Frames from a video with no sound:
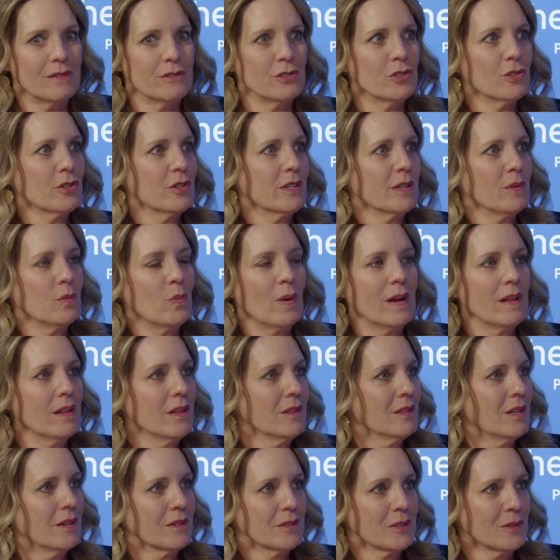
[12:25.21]
You're already well
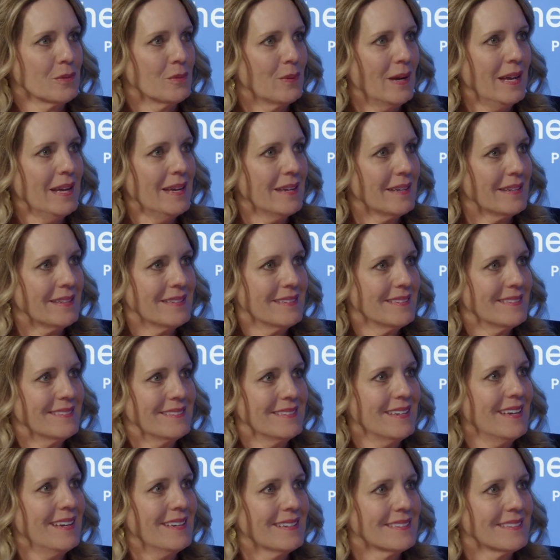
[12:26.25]
along your way. Yeah.